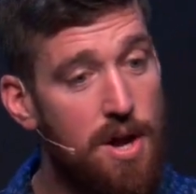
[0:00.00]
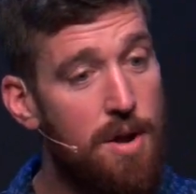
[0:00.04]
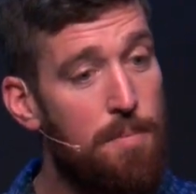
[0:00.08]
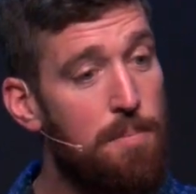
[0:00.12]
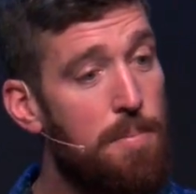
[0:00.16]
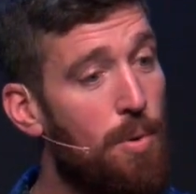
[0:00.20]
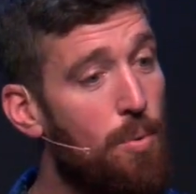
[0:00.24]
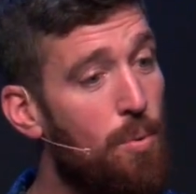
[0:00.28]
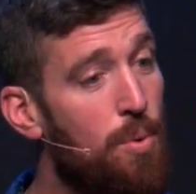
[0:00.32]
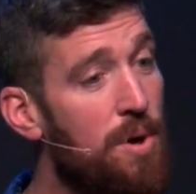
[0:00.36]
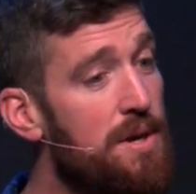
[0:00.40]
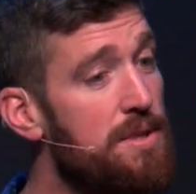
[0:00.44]

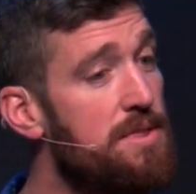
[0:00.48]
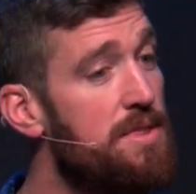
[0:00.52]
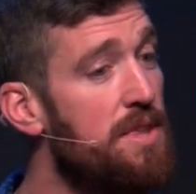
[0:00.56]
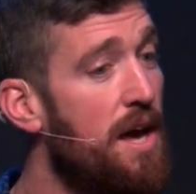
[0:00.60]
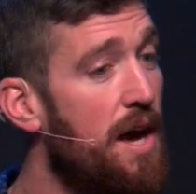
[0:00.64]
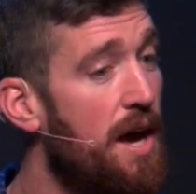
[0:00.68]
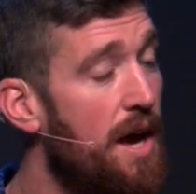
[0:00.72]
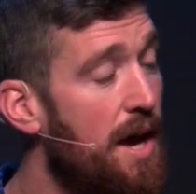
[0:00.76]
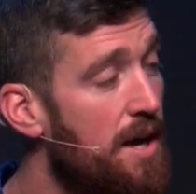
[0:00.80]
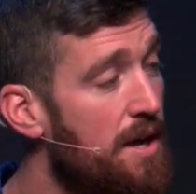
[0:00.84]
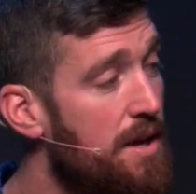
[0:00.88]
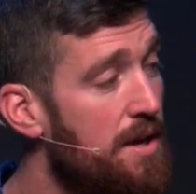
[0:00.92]
But with
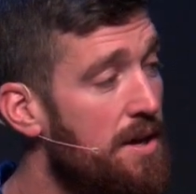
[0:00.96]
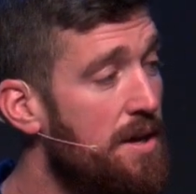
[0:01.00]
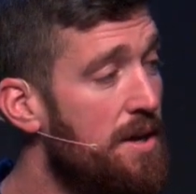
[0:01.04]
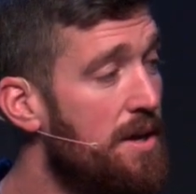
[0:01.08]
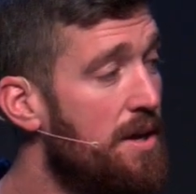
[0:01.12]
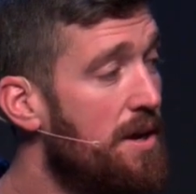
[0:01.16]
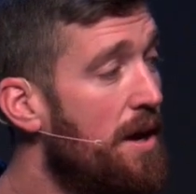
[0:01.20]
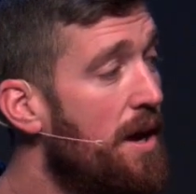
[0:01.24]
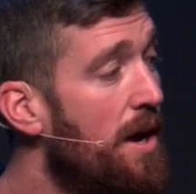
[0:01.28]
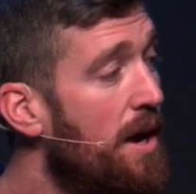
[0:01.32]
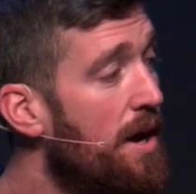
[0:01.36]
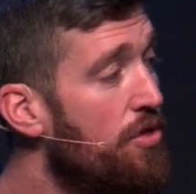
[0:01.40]
that,
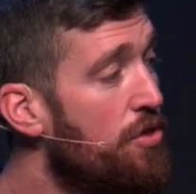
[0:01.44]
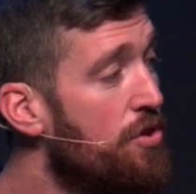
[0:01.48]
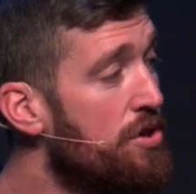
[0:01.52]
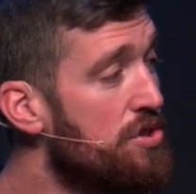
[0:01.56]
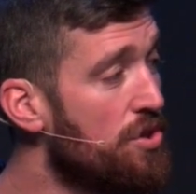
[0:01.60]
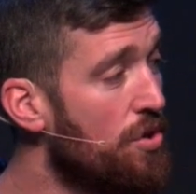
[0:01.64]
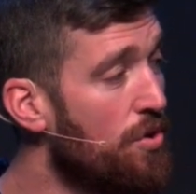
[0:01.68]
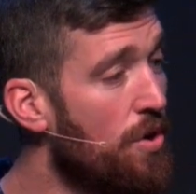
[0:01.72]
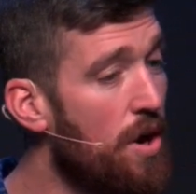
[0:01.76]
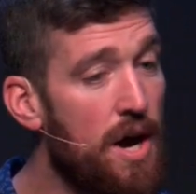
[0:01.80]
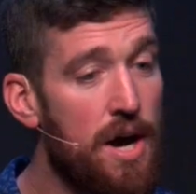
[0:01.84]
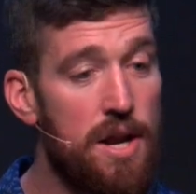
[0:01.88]
uh, there's
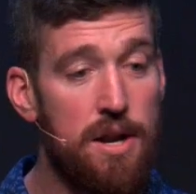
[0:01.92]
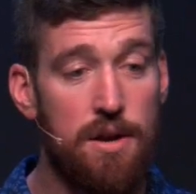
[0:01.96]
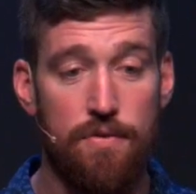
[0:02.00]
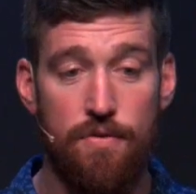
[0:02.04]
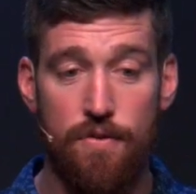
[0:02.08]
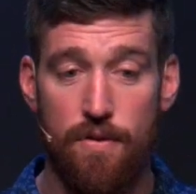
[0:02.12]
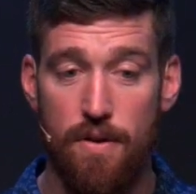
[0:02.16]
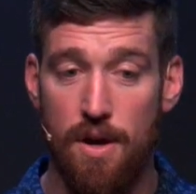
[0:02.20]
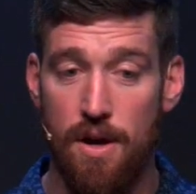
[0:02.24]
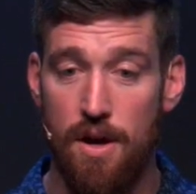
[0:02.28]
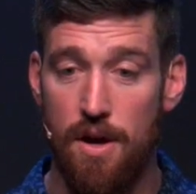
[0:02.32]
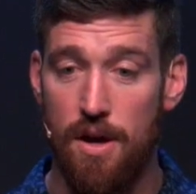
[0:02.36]
a lot
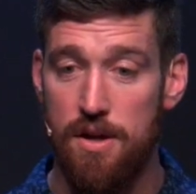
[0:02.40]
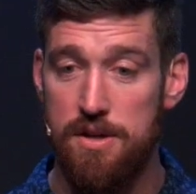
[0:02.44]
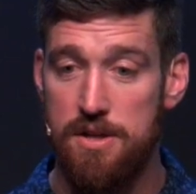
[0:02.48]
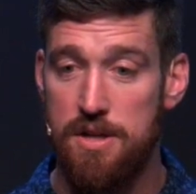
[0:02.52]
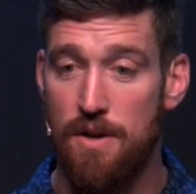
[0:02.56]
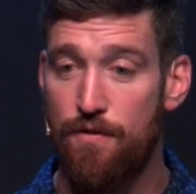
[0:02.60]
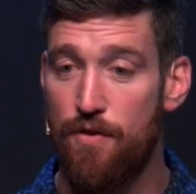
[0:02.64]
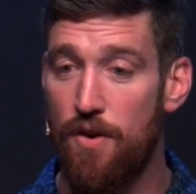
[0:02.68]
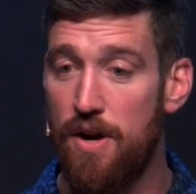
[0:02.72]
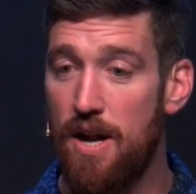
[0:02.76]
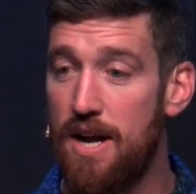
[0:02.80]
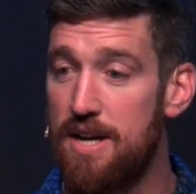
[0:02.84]
of uh,
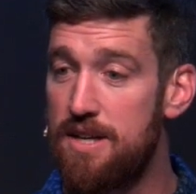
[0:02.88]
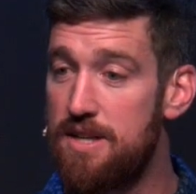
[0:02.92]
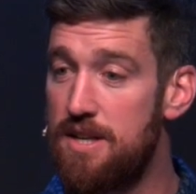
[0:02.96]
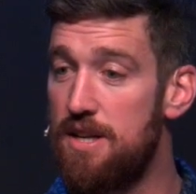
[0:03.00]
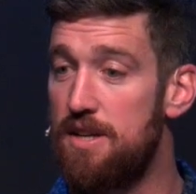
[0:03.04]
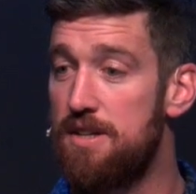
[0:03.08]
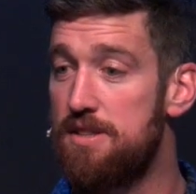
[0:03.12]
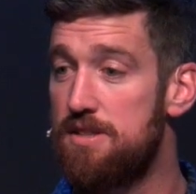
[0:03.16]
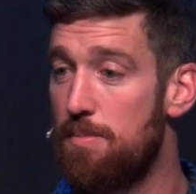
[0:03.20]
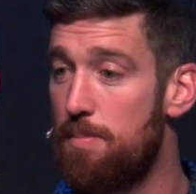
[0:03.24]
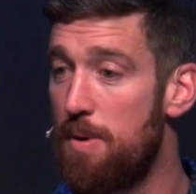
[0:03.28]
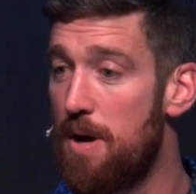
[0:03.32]
different
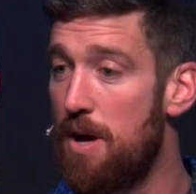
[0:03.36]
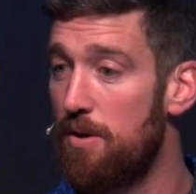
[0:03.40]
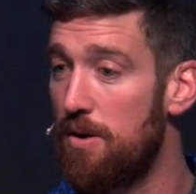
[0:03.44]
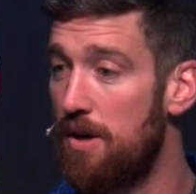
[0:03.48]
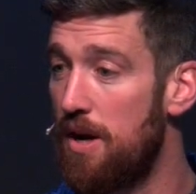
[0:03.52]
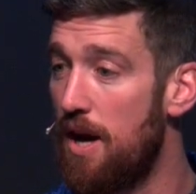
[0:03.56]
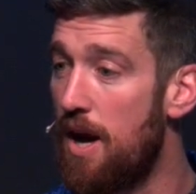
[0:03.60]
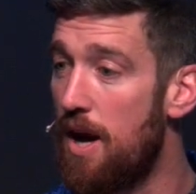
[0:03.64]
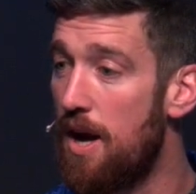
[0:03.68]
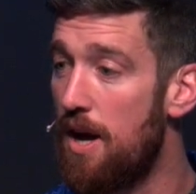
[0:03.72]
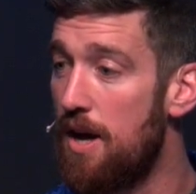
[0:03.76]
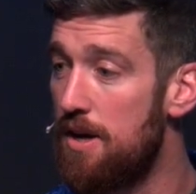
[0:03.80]
ideas about
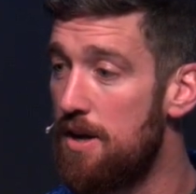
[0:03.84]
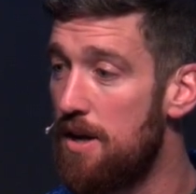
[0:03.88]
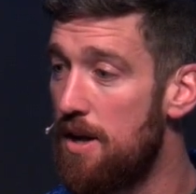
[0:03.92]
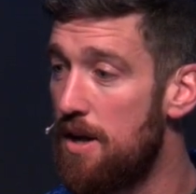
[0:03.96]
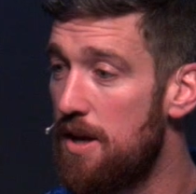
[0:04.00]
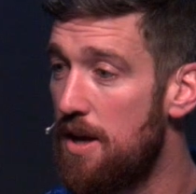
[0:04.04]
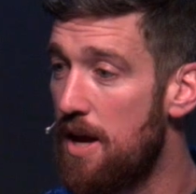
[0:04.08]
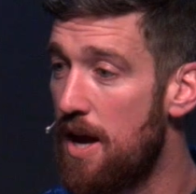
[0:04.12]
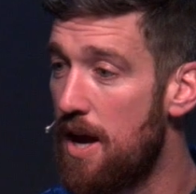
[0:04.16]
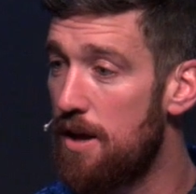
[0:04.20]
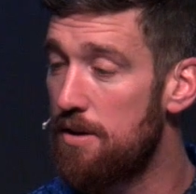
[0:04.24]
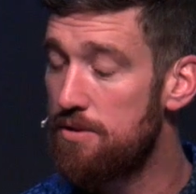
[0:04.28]
God
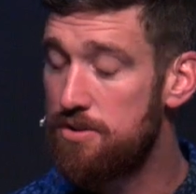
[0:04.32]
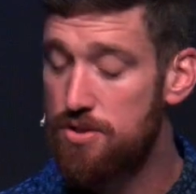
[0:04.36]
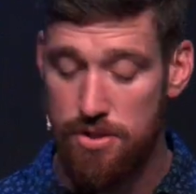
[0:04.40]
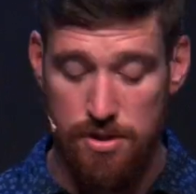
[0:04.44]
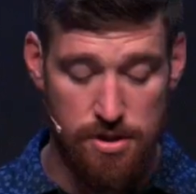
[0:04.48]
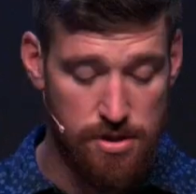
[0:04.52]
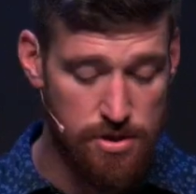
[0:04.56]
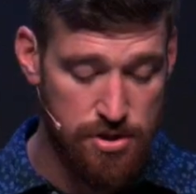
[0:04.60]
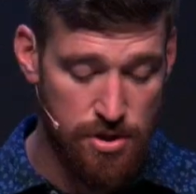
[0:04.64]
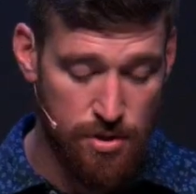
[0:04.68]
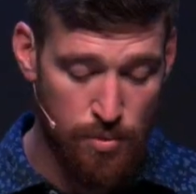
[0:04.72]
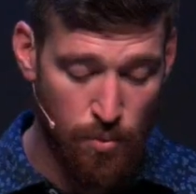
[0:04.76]
and how
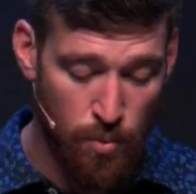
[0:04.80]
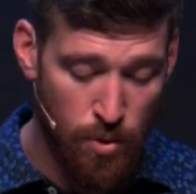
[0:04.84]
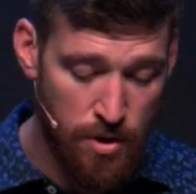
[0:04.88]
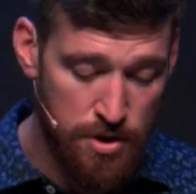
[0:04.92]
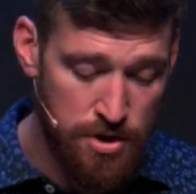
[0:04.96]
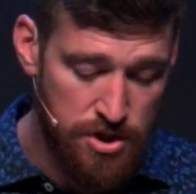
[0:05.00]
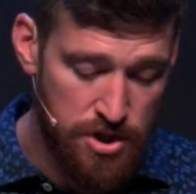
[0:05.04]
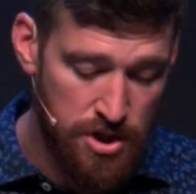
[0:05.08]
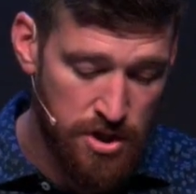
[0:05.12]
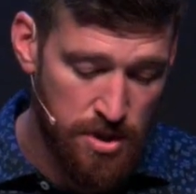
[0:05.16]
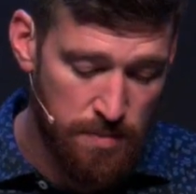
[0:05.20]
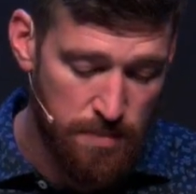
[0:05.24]
to, to
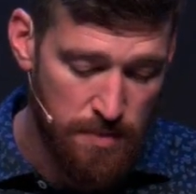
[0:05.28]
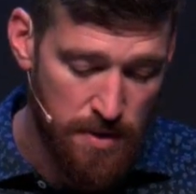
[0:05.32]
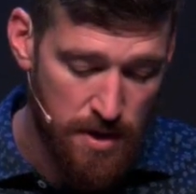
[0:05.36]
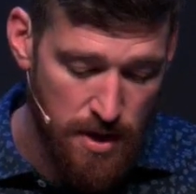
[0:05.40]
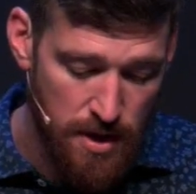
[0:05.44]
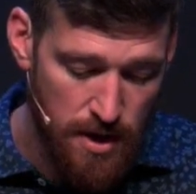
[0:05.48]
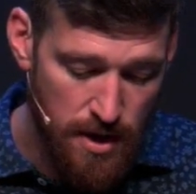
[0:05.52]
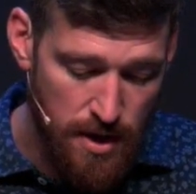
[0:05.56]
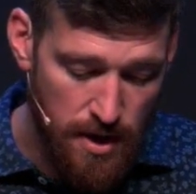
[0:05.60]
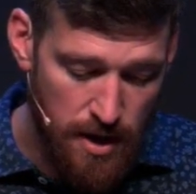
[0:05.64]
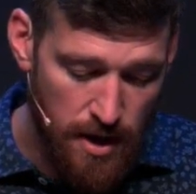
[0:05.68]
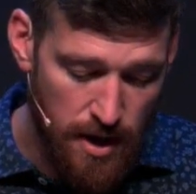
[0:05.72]
worship
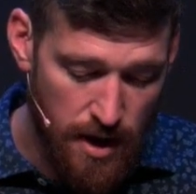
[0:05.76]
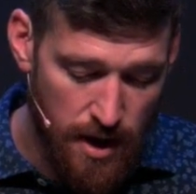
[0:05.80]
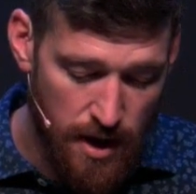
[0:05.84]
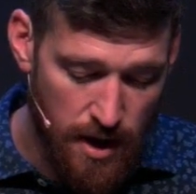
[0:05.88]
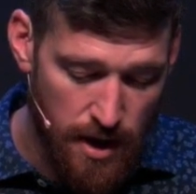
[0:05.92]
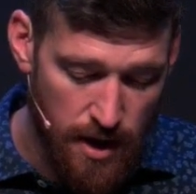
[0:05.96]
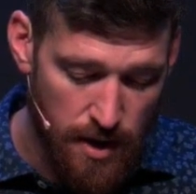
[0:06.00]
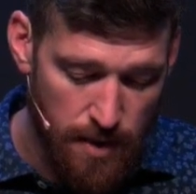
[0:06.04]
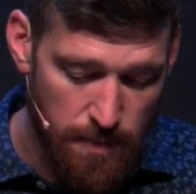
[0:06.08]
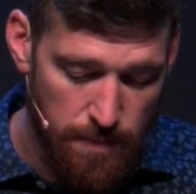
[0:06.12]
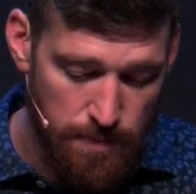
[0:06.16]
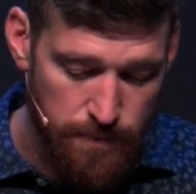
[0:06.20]

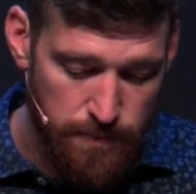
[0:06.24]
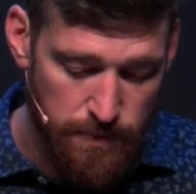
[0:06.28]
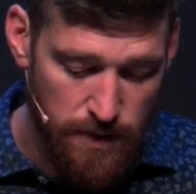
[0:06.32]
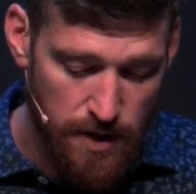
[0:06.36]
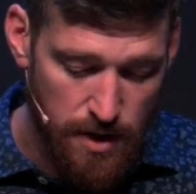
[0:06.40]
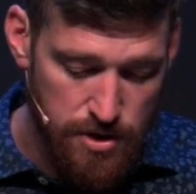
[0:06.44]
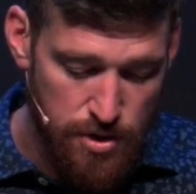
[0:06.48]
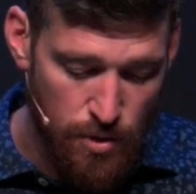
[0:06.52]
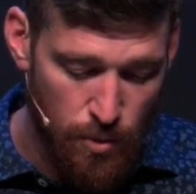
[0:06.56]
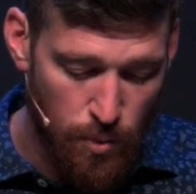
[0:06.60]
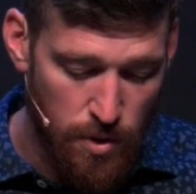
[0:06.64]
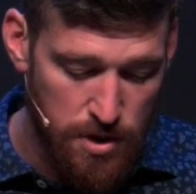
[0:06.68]
um,
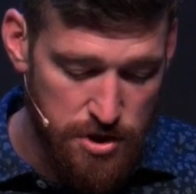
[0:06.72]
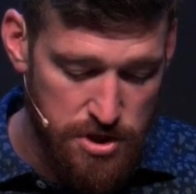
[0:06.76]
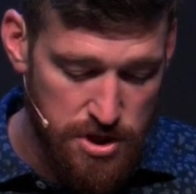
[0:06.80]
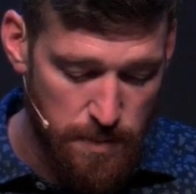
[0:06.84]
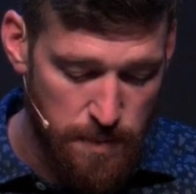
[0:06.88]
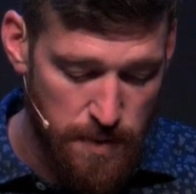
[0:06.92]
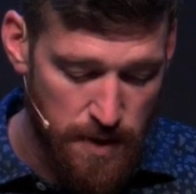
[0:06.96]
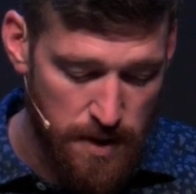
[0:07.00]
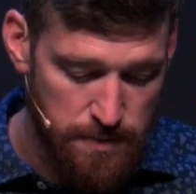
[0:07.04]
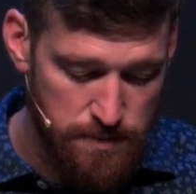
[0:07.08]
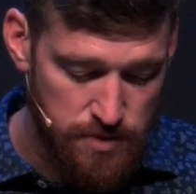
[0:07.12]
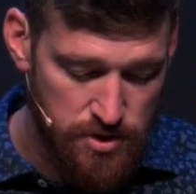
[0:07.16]
to
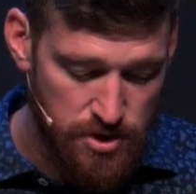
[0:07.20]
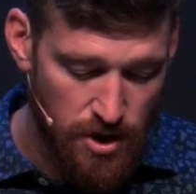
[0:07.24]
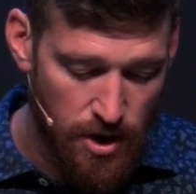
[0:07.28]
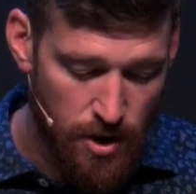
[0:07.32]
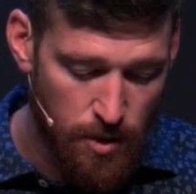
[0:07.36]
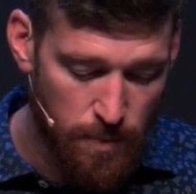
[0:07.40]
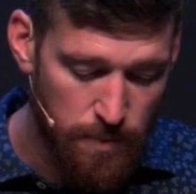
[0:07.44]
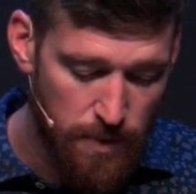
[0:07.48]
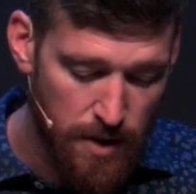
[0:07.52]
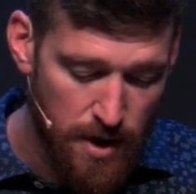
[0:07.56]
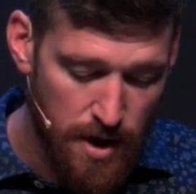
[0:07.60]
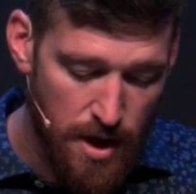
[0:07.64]
worship Him.
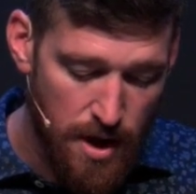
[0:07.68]
So